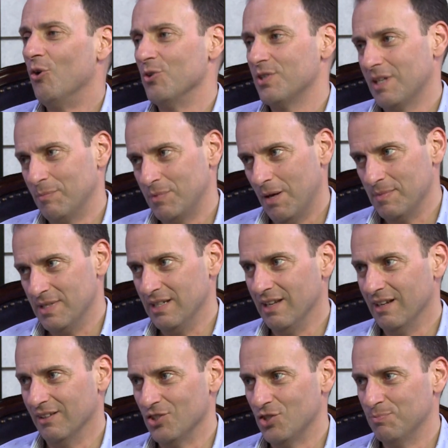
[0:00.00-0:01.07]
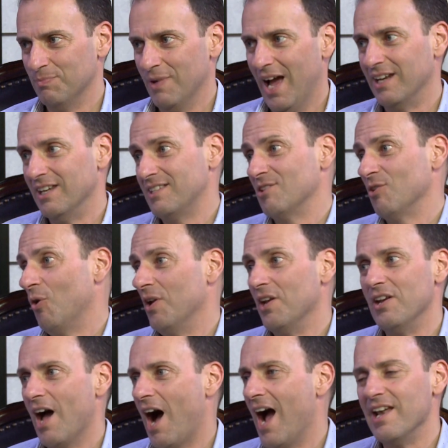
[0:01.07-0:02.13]
or sometimes in English. And
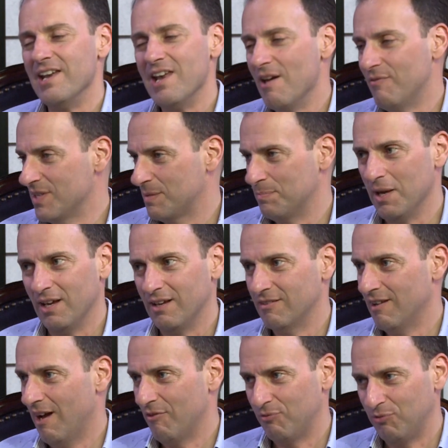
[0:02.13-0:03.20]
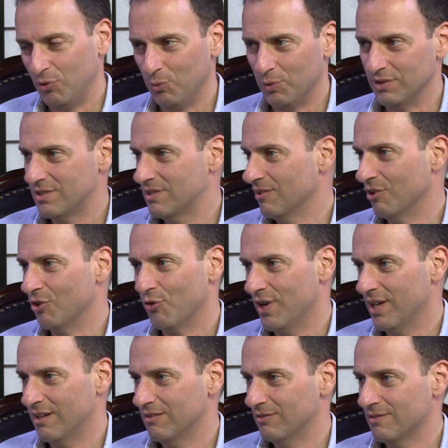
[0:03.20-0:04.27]
I never speak a fluent
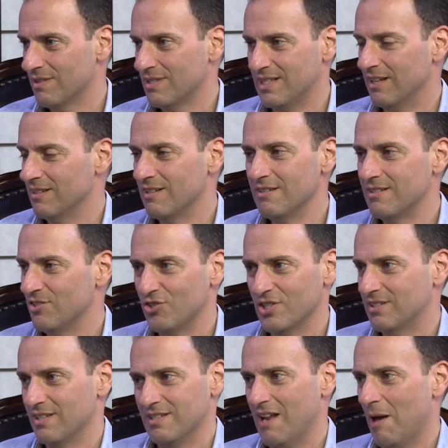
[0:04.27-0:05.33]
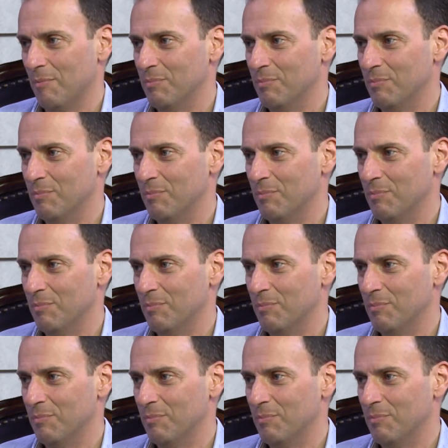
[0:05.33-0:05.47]
Greek sentence, it just doesn't